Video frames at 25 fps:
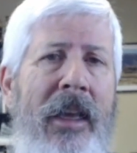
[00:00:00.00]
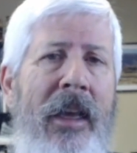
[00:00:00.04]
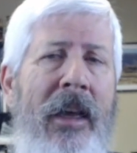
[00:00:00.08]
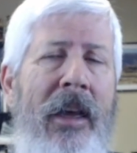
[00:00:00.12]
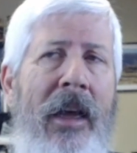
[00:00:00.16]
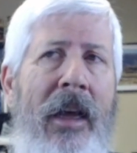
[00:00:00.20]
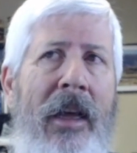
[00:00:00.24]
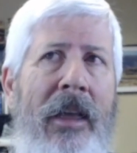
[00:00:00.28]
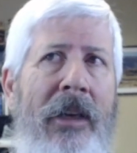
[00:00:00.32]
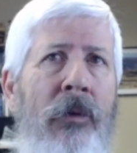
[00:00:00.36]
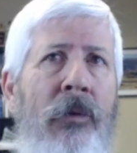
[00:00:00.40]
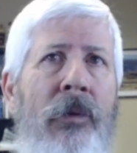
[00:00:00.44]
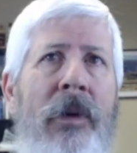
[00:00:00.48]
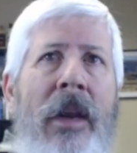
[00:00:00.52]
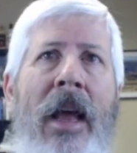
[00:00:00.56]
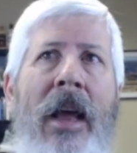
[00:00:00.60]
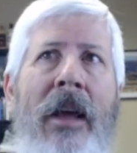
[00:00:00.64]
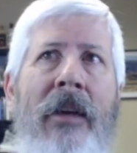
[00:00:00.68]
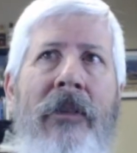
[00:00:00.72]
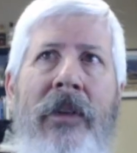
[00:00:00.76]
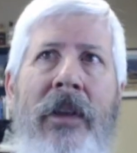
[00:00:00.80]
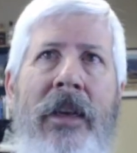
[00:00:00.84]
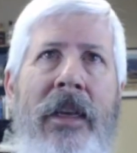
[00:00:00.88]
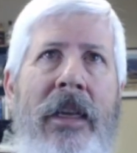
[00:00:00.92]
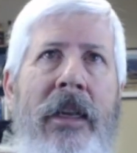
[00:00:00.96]
I don't
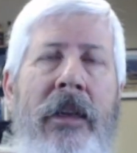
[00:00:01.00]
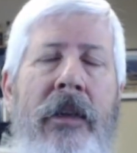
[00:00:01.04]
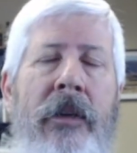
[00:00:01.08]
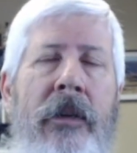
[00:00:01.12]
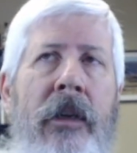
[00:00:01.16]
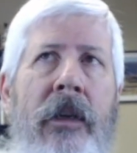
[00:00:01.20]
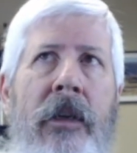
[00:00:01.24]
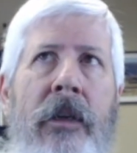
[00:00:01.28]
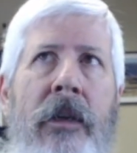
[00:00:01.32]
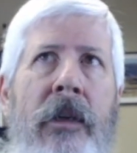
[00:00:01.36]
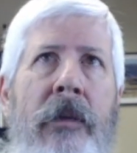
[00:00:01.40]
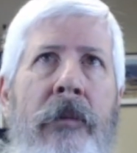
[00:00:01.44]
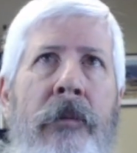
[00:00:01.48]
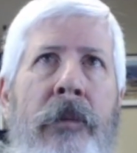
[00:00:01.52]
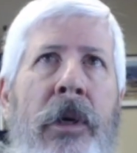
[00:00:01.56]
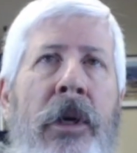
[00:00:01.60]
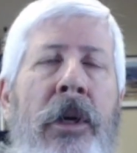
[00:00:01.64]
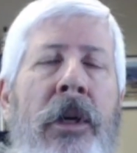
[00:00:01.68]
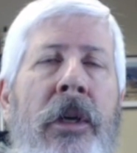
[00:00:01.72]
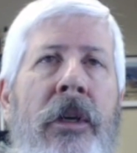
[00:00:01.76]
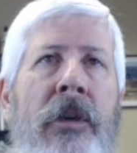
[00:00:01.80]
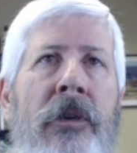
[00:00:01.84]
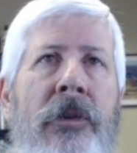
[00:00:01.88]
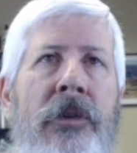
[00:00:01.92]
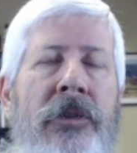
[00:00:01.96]
have any
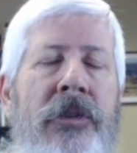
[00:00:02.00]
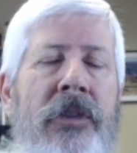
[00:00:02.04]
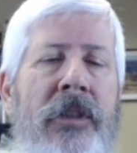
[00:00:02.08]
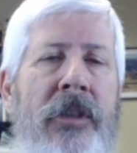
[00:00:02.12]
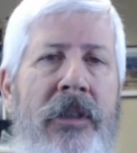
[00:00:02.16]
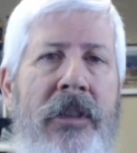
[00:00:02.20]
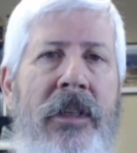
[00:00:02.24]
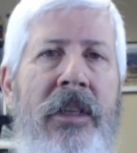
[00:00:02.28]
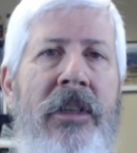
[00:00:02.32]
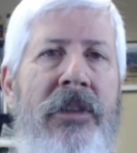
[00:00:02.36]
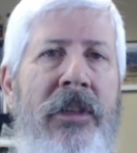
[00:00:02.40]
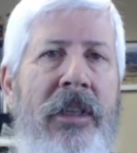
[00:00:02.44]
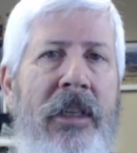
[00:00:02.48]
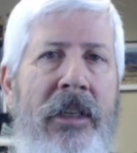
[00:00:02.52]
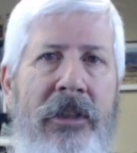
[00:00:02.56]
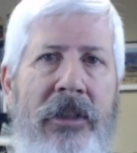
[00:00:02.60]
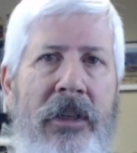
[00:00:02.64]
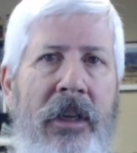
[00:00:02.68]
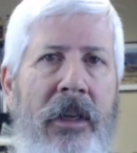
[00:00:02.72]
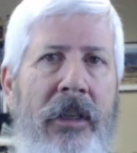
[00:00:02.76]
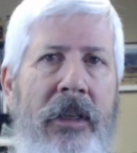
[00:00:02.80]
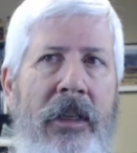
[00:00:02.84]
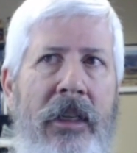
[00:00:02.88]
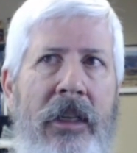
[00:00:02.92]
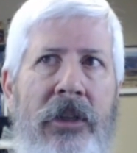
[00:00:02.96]
empirical statistics
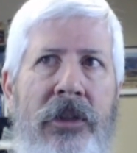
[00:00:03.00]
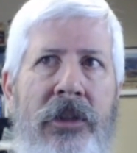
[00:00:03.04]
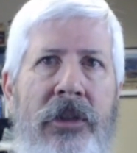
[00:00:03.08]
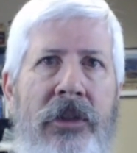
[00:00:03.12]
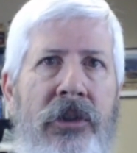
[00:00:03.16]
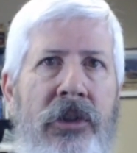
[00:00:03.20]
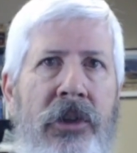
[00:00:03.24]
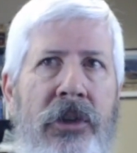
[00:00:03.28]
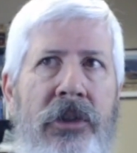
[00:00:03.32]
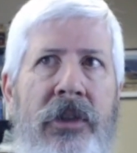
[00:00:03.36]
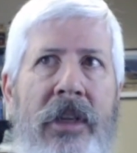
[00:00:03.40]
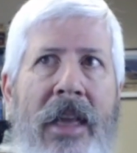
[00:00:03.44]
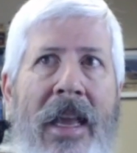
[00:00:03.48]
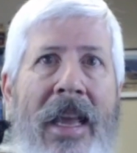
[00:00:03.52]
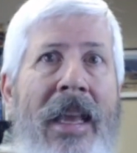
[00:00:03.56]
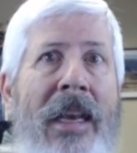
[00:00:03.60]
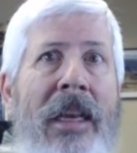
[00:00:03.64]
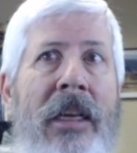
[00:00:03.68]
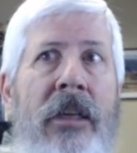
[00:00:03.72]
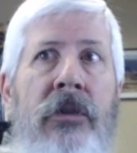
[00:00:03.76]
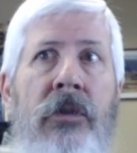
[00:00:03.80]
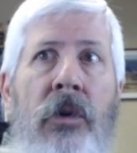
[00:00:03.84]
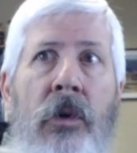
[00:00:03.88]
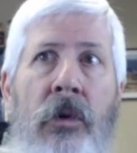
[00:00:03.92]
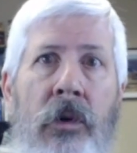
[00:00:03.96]
on this, just
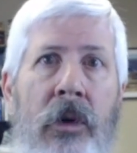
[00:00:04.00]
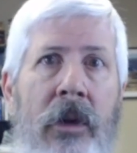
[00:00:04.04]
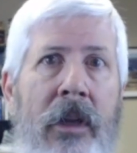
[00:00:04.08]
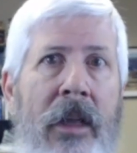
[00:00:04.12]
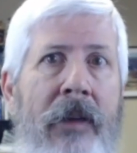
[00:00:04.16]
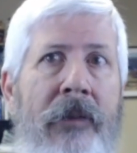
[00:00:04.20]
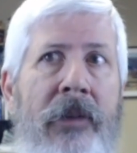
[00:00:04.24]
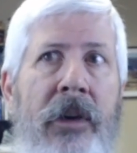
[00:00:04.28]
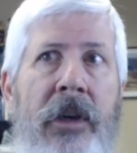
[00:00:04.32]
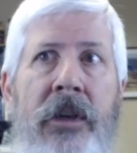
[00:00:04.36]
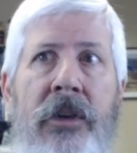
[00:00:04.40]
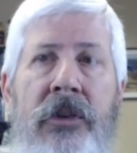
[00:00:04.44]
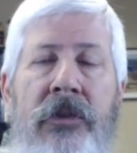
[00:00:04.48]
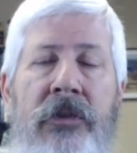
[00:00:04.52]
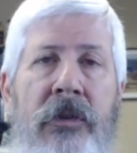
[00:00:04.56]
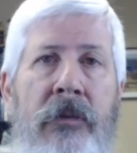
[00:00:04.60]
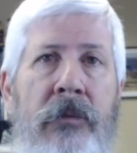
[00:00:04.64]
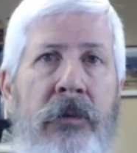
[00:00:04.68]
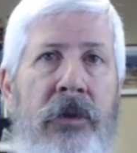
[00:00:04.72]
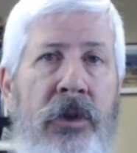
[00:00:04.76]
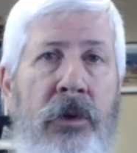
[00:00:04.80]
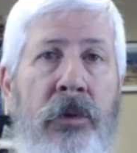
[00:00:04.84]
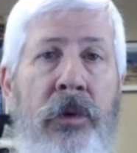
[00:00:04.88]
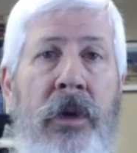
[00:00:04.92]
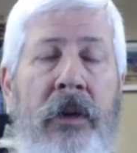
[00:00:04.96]
anecdotal evidence from
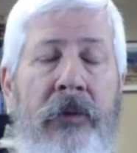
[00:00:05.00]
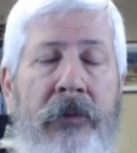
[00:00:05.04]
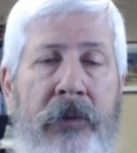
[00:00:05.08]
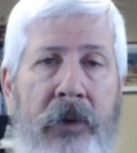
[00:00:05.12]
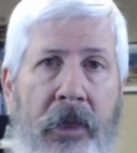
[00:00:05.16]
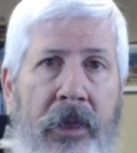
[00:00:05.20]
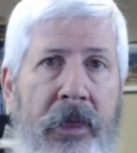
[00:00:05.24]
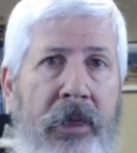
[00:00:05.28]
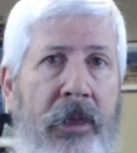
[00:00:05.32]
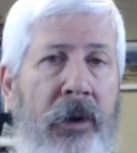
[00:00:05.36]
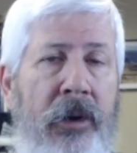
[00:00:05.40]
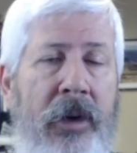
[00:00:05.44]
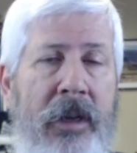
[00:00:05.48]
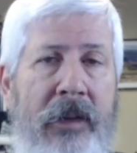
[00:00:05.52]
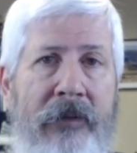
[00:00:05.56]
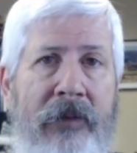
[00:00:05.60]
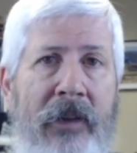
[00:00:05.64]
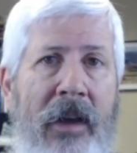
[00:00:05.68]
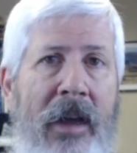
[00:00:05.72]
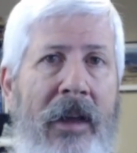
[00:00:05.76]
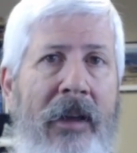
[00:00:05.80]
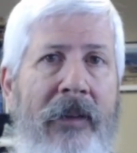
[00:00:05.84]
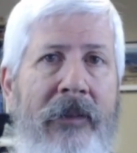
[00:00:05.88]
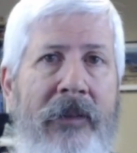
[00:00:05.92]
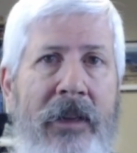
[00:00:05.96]
doing it for
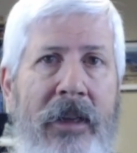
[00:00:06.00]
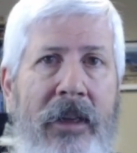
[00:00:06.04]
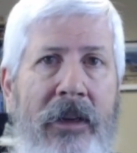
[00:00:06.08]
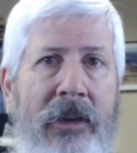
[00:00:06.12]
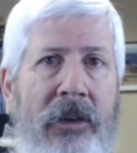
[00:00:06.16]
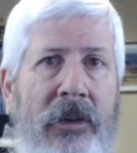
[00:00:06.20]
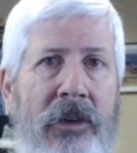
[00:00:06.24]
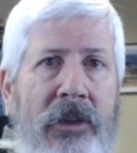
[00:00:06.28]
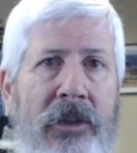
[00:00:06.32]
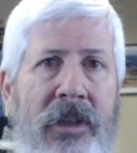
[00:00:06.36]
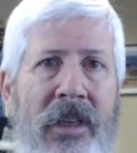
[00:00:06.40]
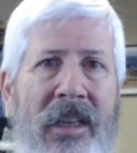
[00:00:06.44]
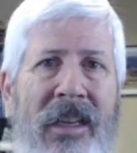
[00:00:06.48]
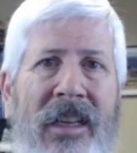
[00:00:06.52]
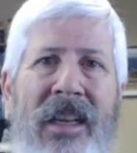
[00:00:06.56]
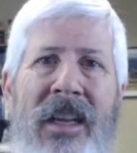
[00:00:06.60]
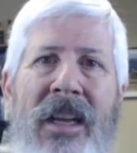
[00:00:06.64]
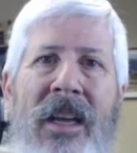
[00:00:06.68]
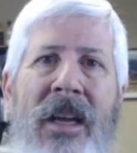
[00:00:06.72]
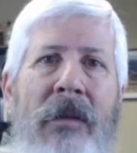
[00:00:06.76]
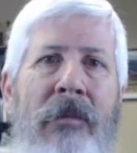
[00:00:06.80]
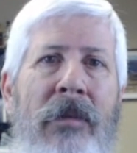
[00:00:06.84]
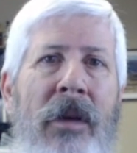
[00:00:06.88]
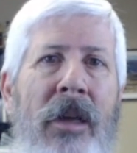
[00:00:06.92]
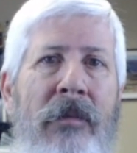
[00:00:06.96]
35 years.
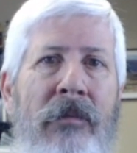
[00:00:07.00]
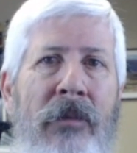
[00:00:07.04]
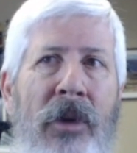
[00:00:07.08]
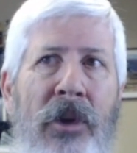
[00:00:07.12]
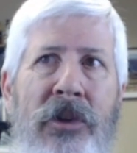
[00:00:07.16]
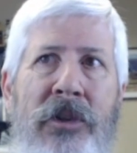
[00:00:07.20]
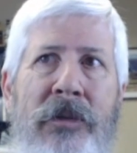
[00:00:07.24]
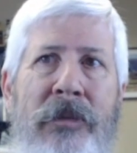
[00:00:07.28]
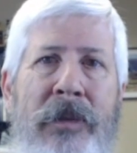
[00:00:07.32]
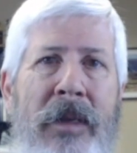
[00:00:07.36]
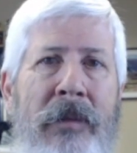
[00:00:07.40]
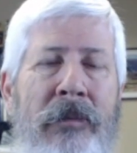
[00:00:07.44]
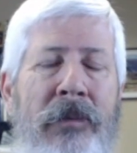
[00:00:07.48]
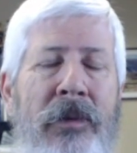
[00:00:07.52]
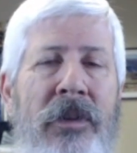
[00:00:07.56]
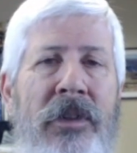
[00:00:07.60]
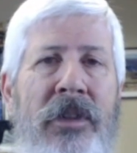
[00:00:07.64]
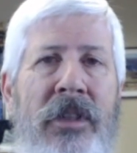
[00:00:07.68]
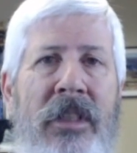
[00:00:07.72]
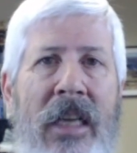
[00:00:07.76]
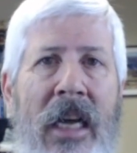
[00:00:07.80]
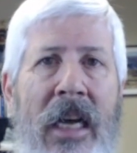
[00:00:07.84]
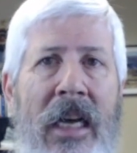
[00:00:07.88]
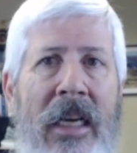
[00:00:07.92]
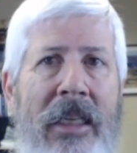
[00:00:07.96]
But most people
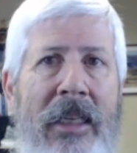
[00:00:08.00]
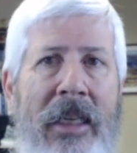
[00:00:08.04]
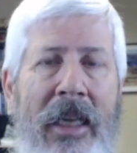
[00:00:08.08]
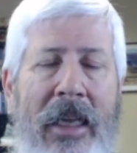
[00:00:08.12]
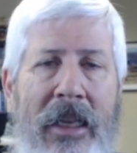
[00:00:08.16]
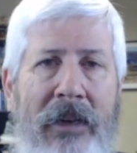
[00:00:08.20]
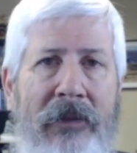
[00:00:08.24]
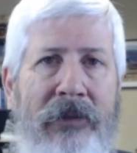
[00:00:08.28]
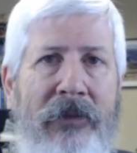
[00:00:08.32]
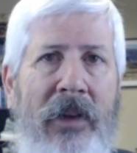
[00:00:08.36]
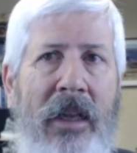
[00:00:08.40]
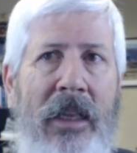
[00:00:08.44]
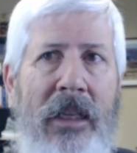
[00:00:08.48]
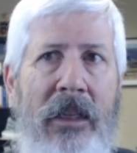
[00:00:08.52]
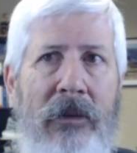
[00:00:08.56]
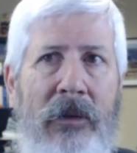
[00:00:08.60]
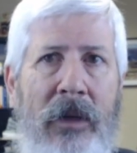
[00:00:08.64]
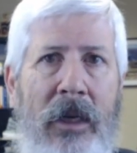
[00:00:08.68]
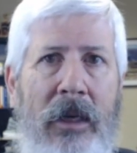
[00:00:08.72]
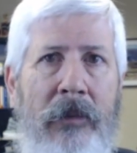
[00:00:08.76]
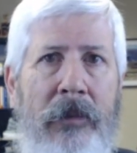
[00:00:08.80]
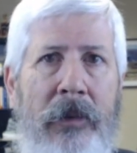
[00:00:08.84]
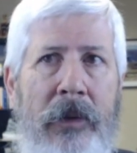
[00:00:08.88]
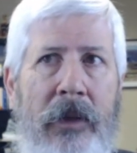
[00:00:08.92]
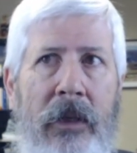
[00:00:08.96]
suck at
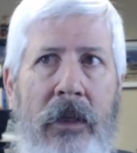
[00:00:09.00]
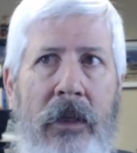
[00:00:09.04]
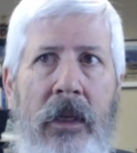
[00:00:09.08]
follow-up.